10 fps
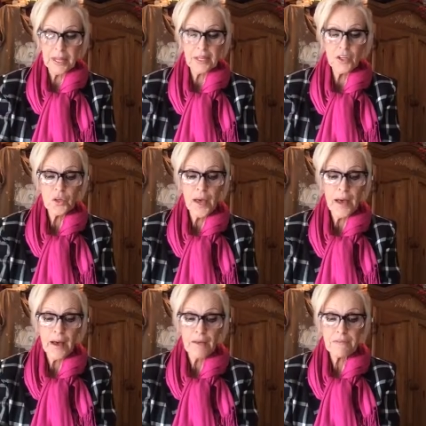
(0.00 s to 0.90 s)
and you
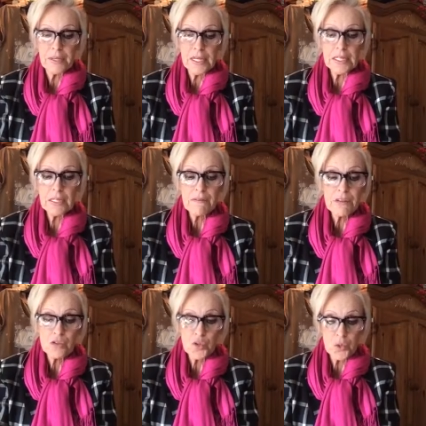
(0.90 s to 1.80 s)
have eaten of
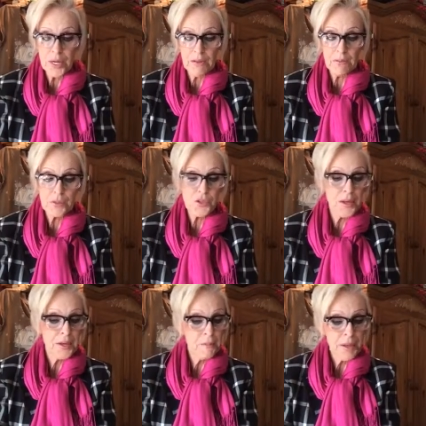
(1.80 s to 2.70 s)
the tree of which
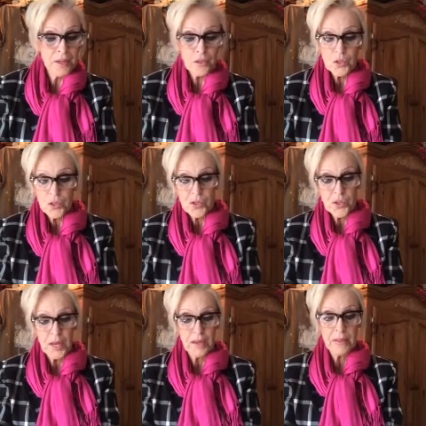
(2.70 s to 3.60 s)
I commanded you,
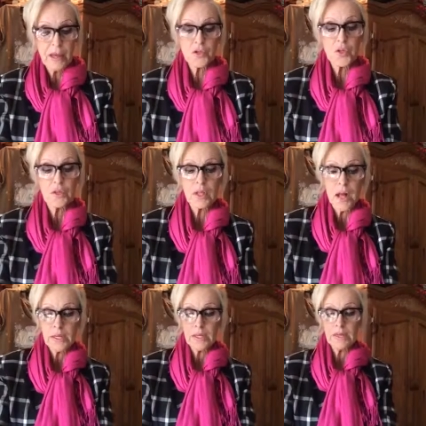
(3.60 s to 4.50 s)
saying, Thou shalt
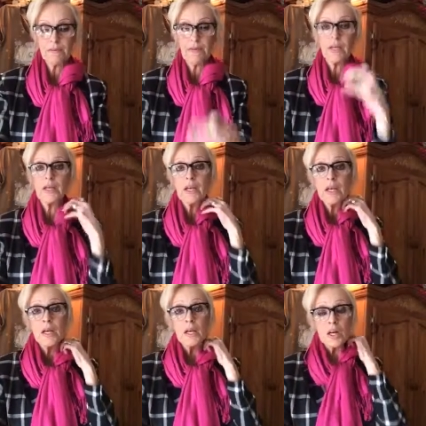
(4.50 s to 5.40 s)
not eat of it.
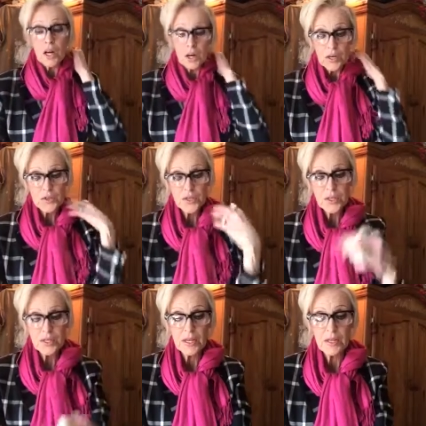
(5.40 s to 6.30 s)

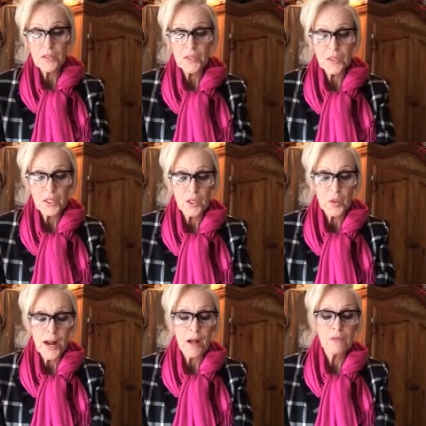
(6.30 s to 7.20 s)
Cursed is the
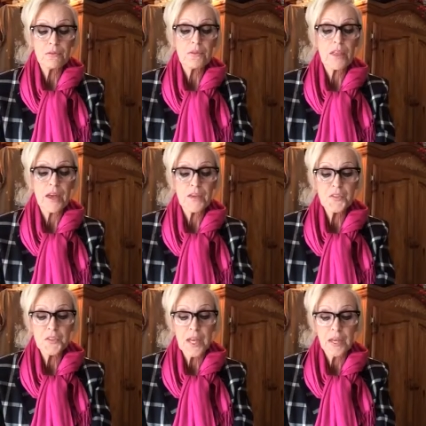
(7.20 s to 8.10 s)
ground for thy
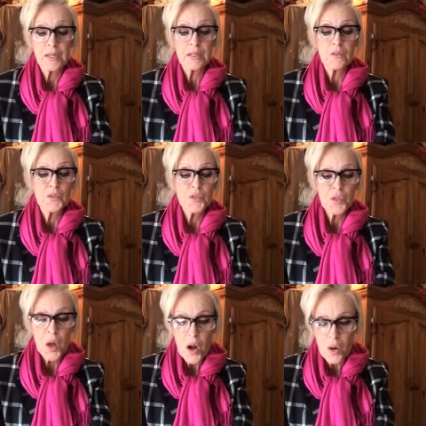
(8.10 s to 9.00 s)
sake, and in
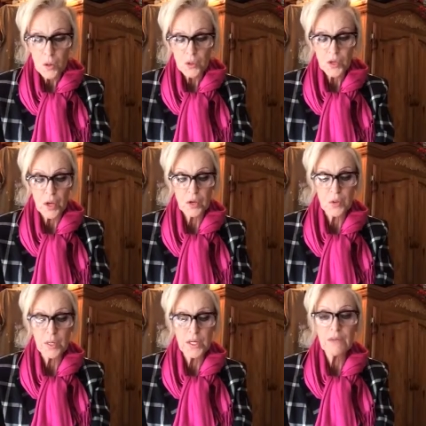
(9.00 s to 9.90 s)
sorrow shall
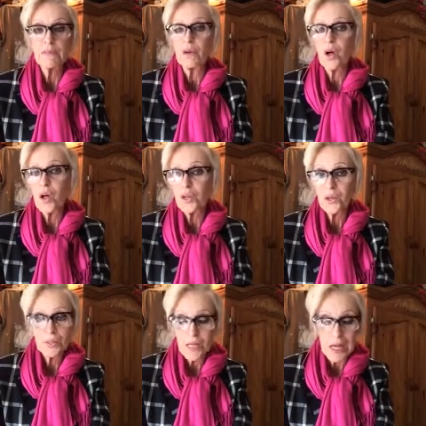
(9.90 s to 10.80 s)
you eat of it all
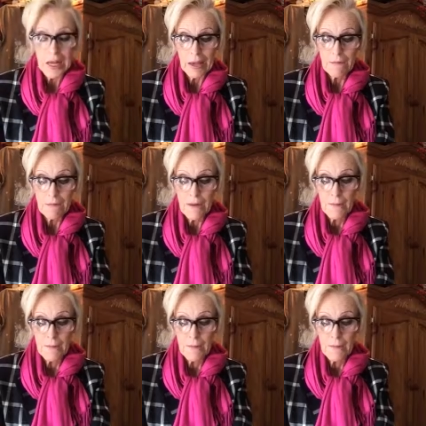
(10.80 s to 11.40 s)
your life